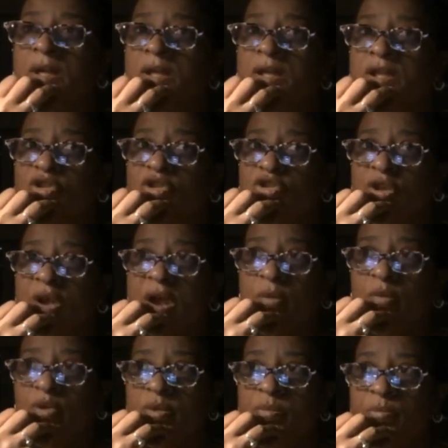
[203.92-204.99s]
This
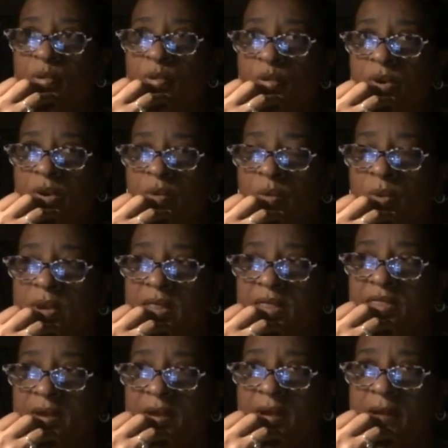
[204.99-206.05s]
child was born with,
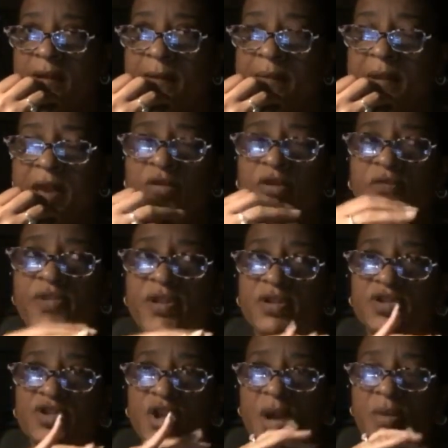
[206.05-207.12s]
I don't know if the
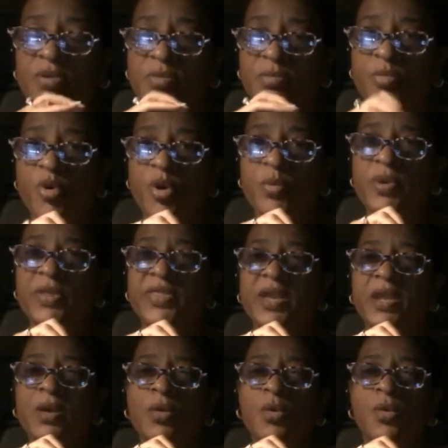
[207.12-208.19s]
child was born with
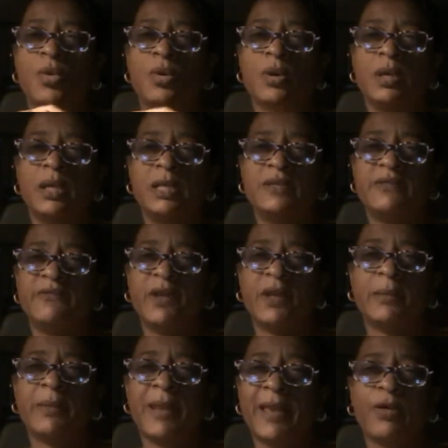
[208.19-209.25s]
it or it
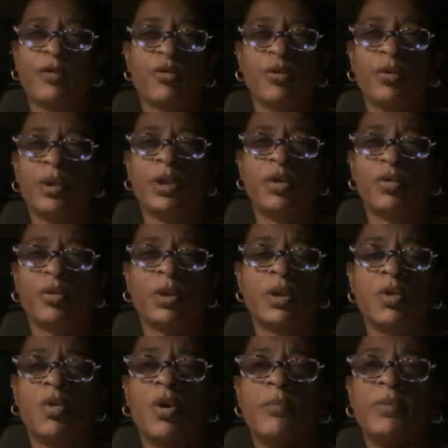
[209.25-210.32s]
developed like early
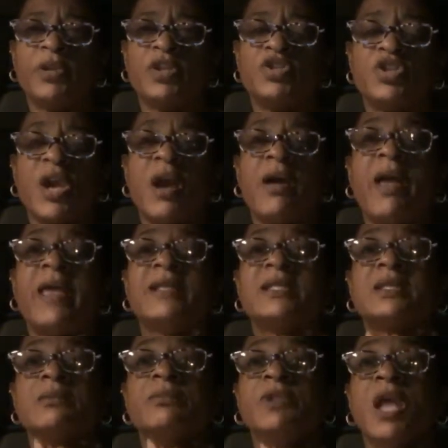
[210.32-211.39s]
on, but the child has
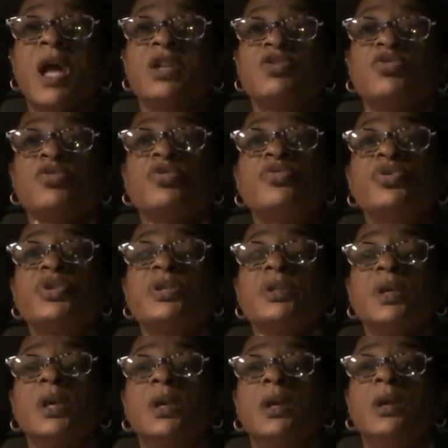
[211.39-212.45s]
some nodules
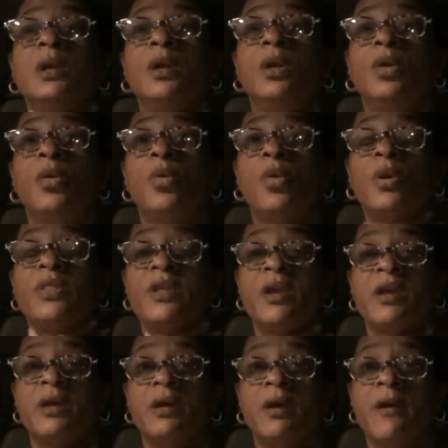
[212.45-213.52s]
on
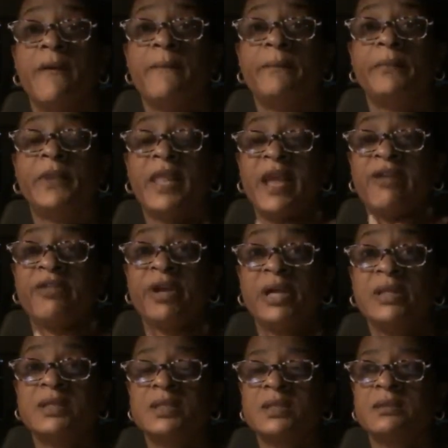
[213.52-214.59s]
their
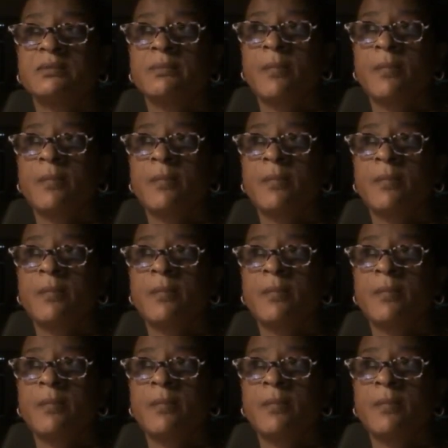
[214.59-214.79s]
larynx.